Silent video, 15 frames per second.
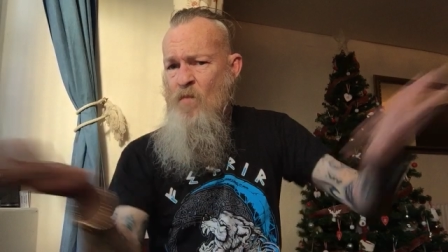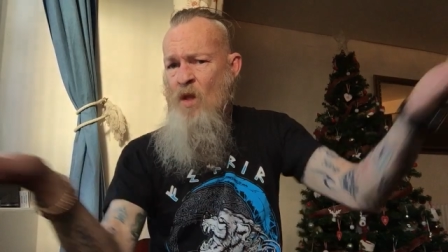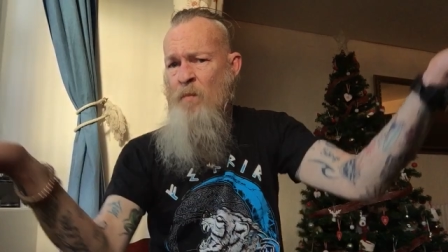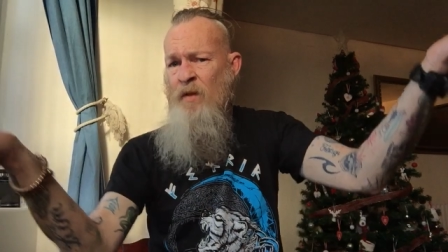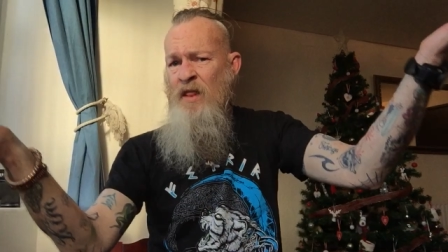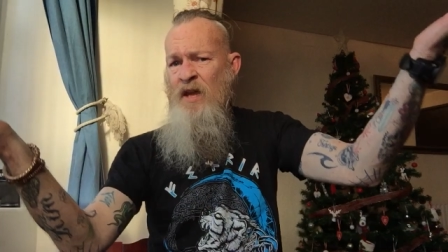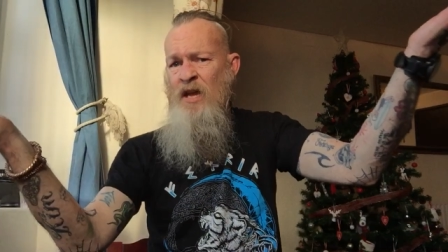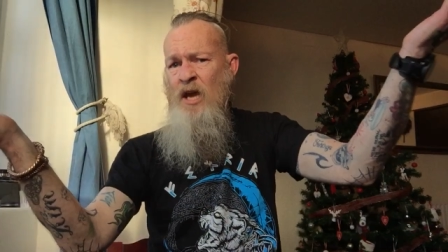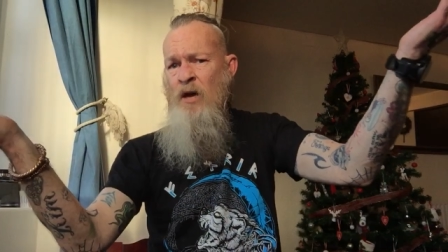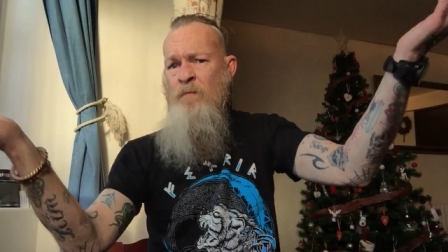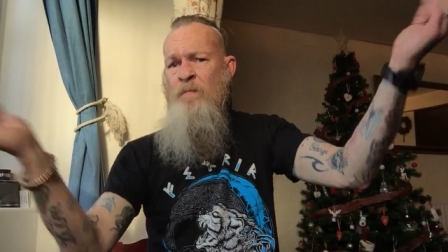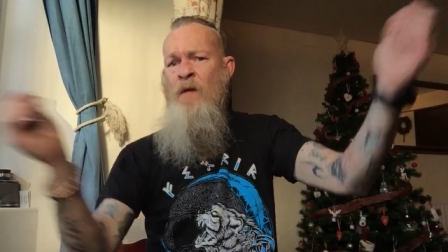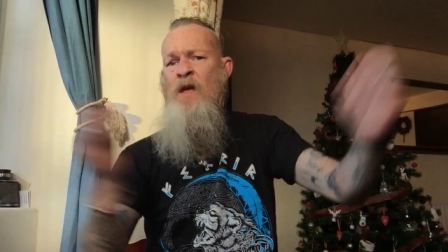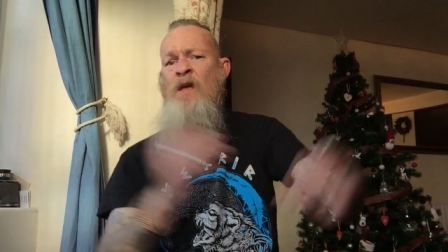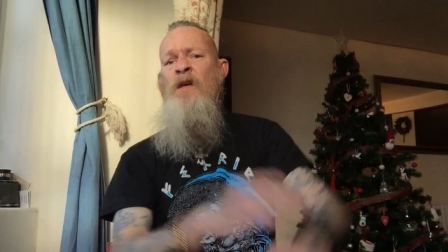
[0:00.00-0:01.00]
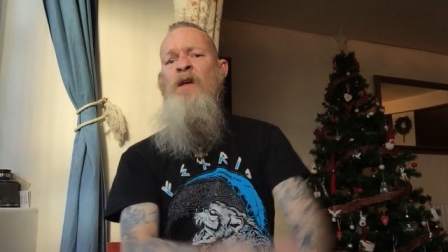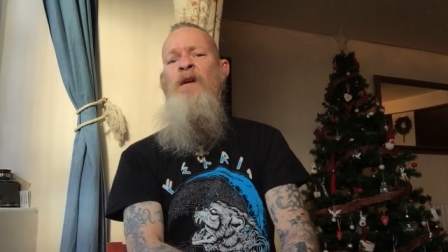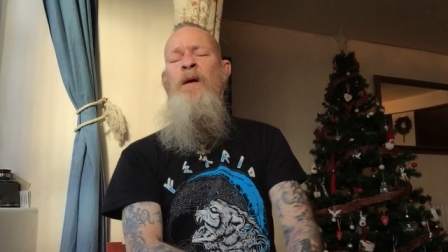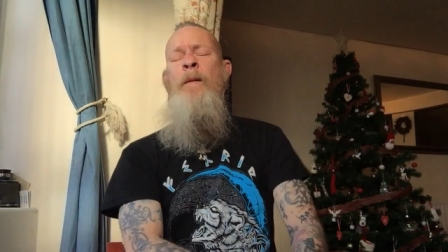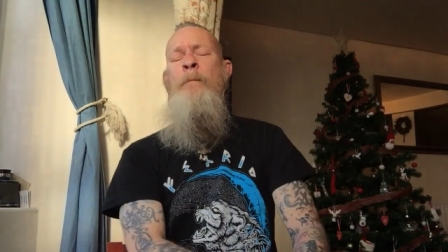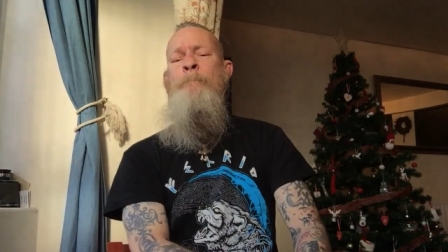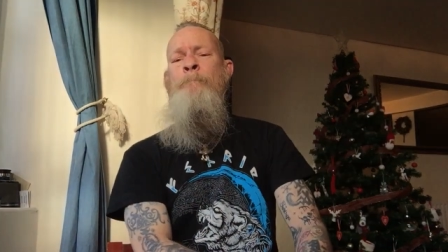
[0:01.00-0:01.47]
But there you go,
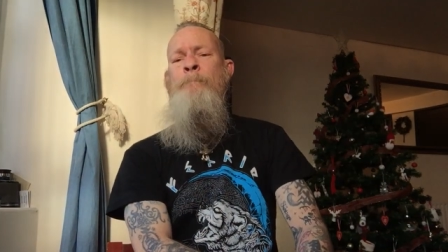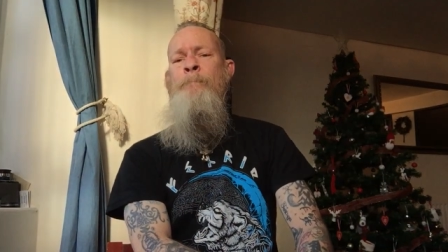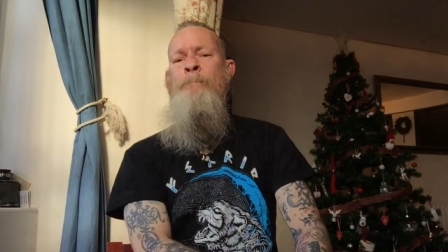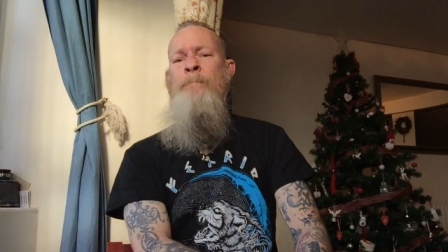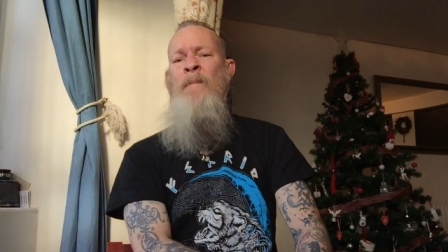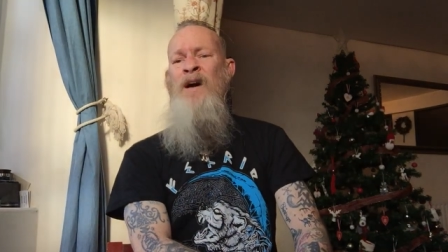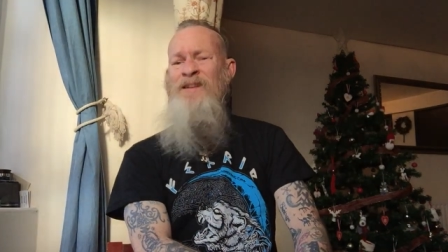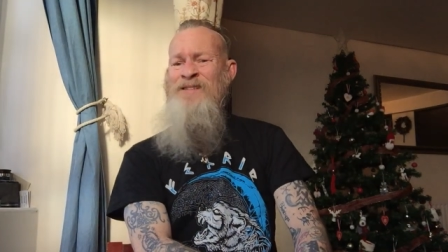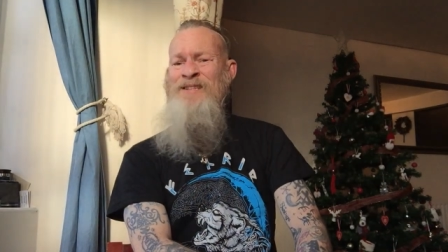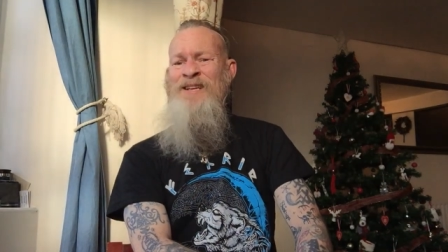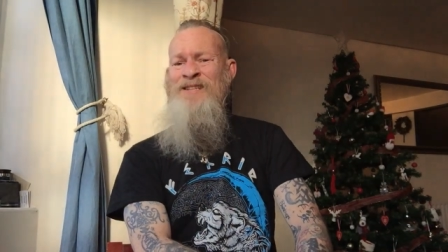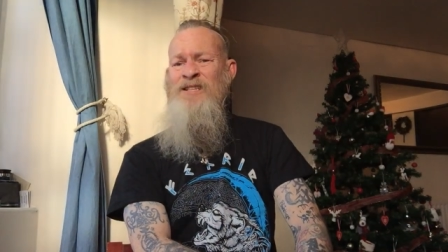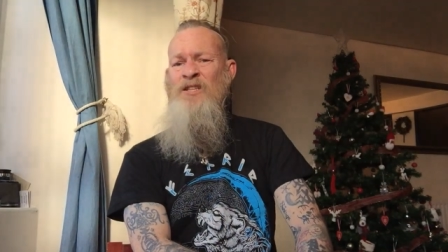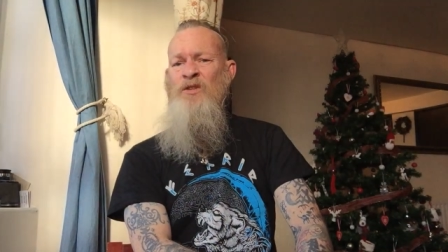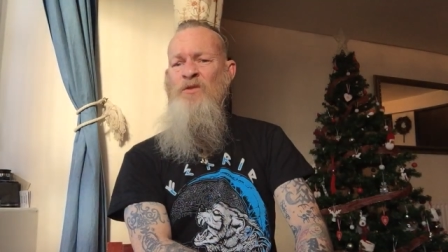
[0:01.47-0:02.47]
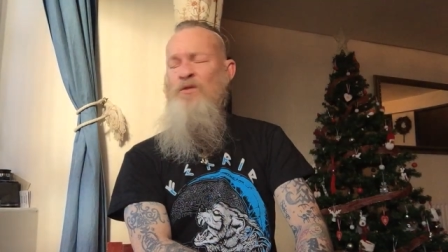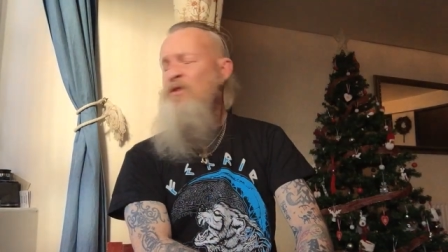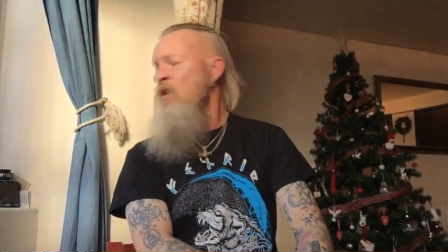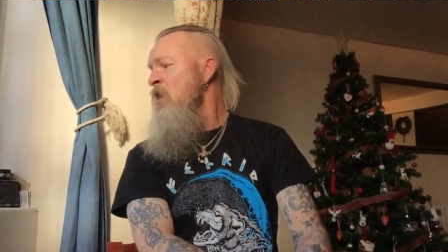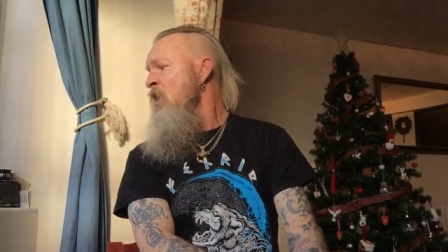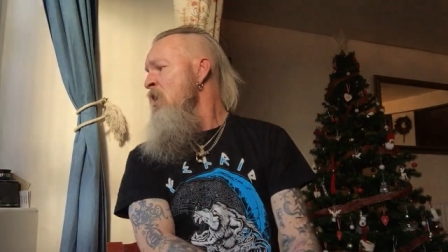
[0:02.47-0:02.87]
my tattoos.